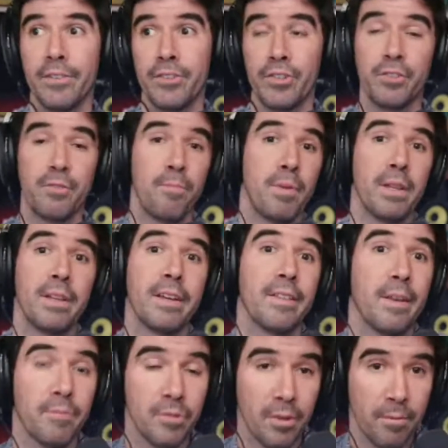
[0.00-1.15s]
just billing
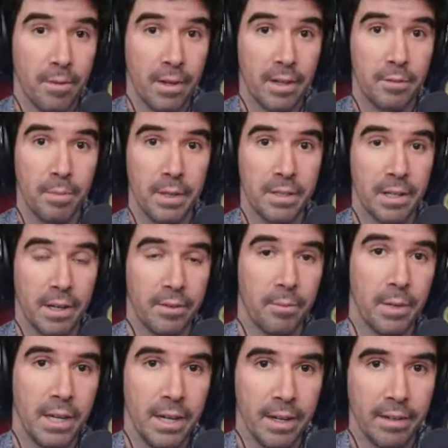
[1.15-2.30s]
them something expensive at the
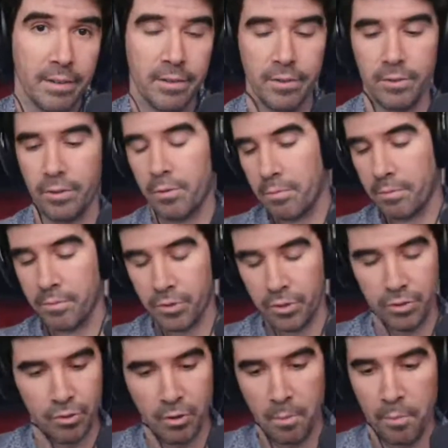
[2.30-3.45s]
beginning. So
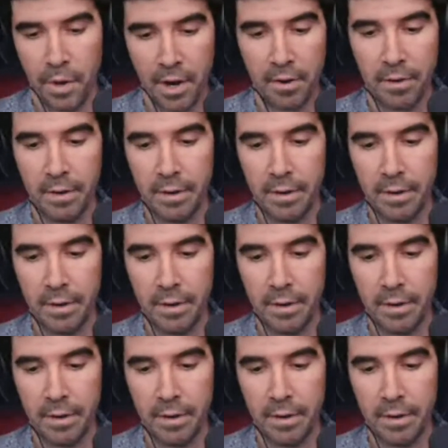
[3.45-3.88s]
just to compare,